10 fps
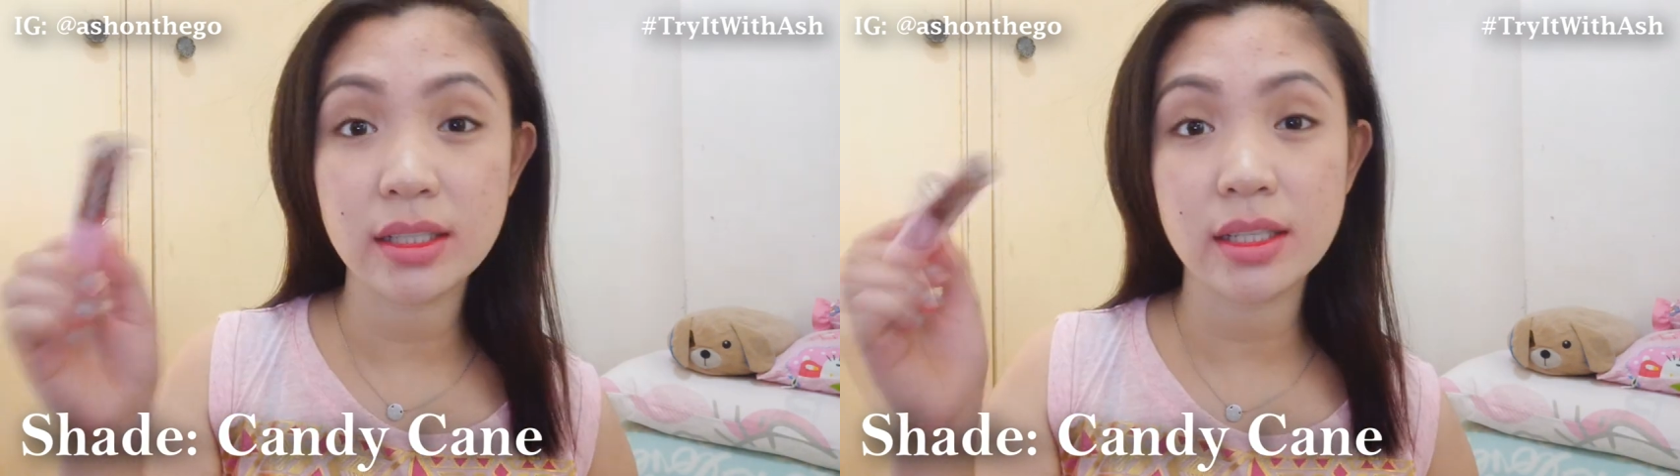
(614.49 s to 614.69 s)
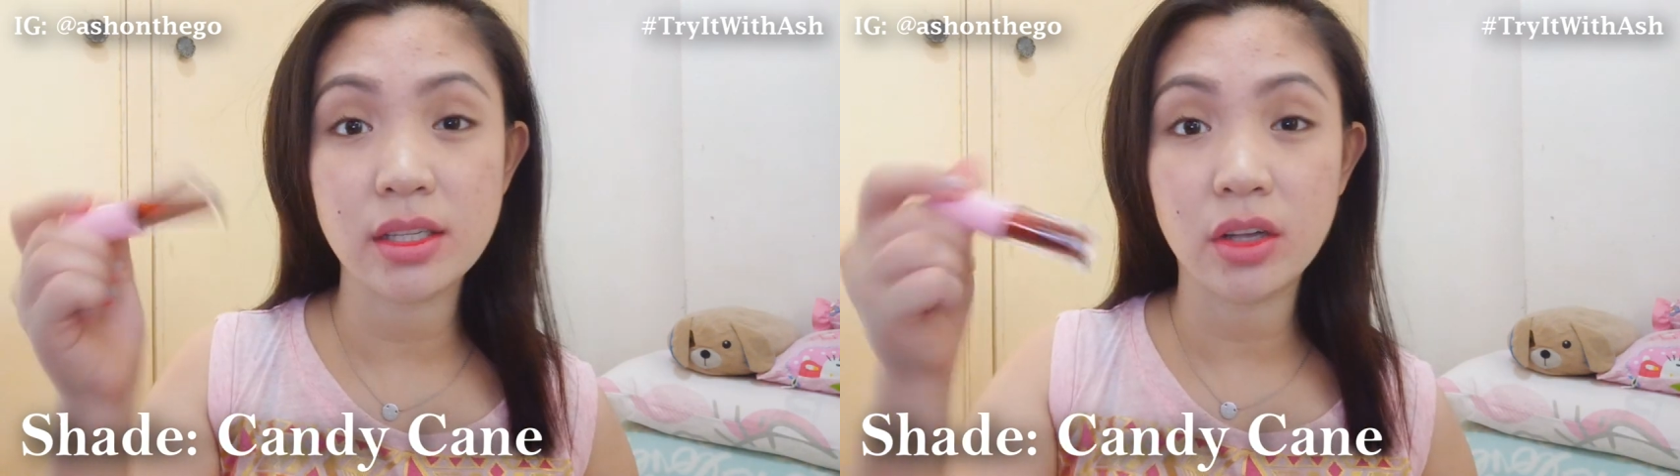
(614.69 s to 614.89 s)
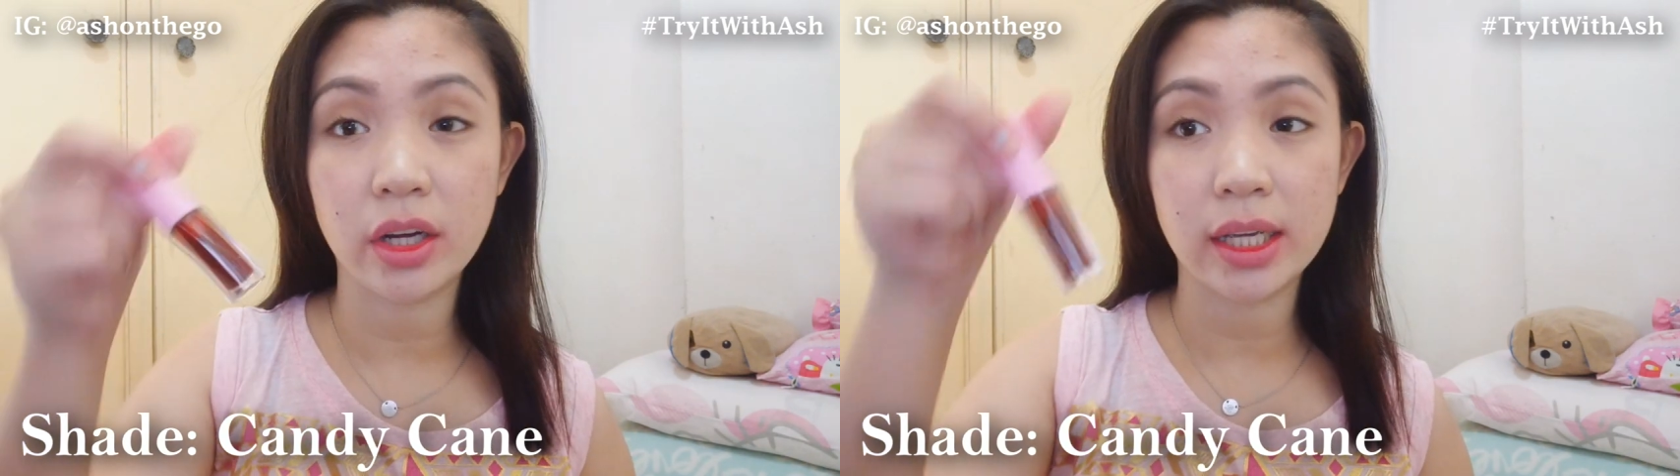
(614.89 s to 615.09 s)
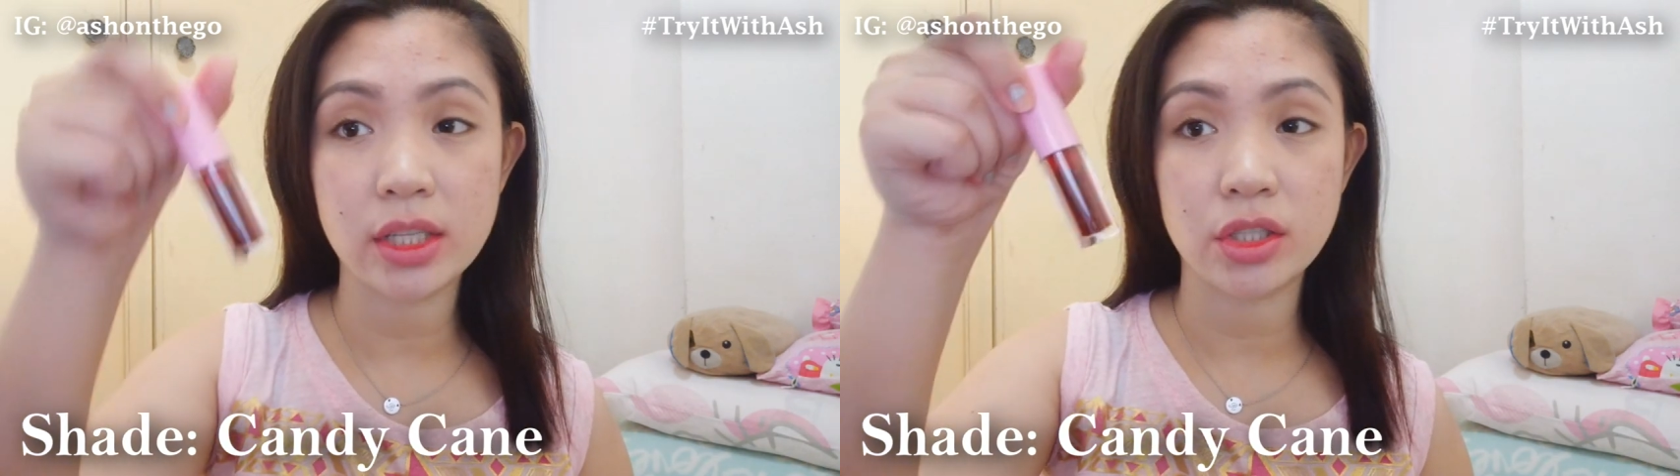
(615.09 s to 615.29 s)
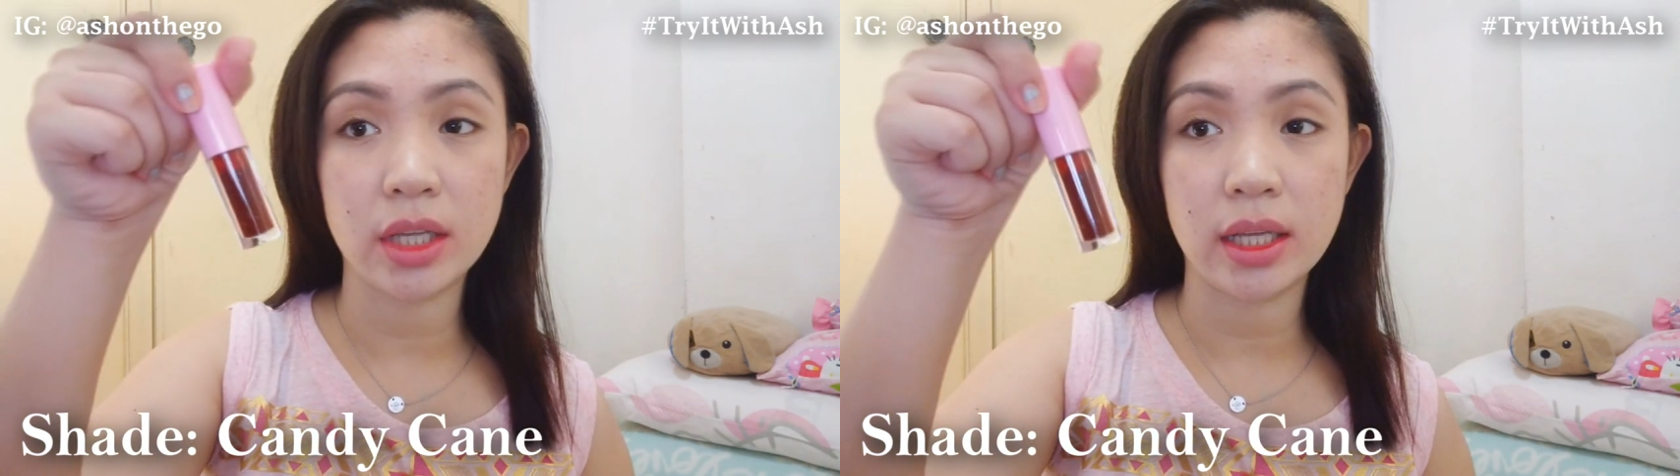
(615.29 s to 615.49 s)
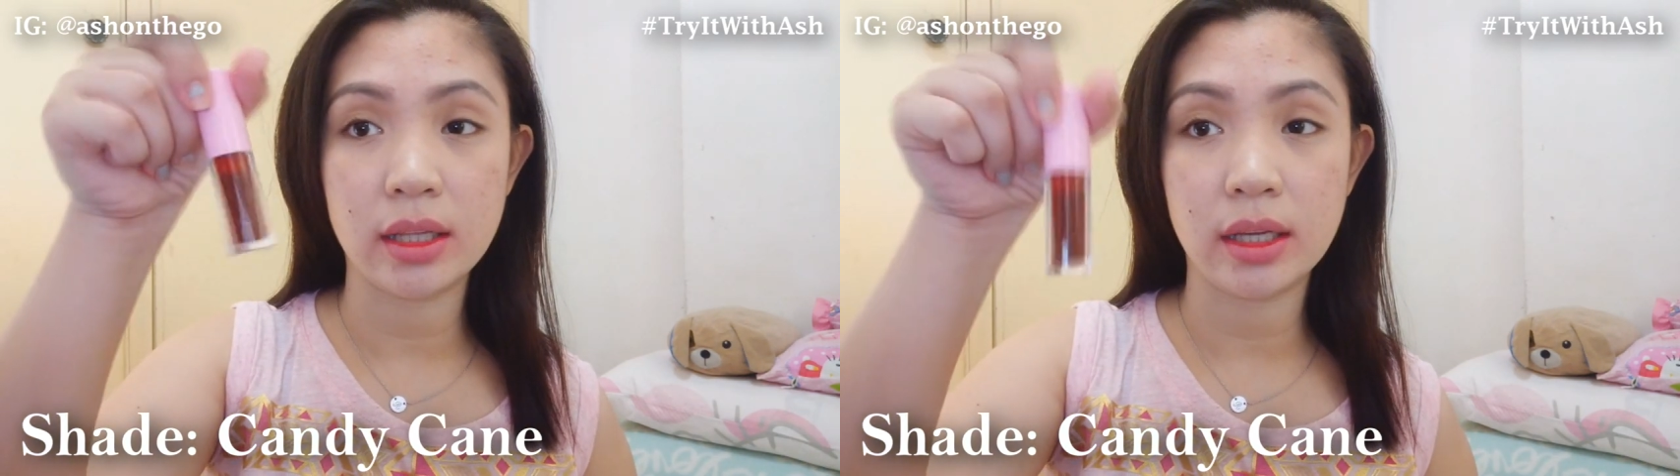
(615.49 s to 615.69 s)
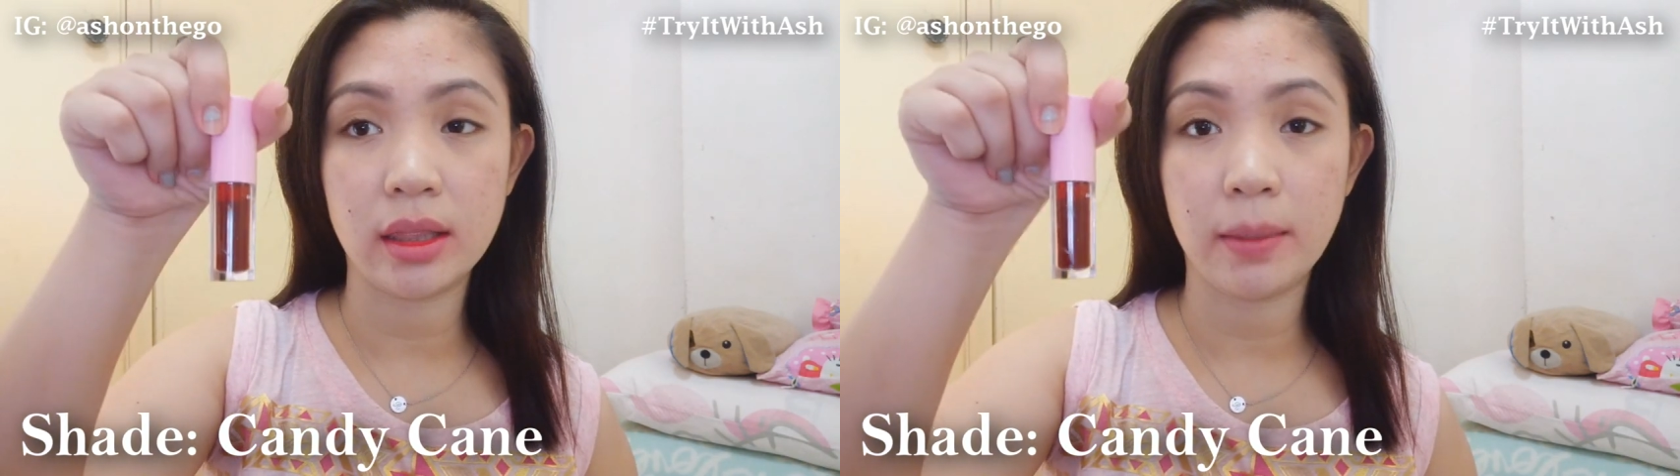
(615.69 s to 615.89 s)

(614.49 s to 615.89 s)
This is the darkest shade ng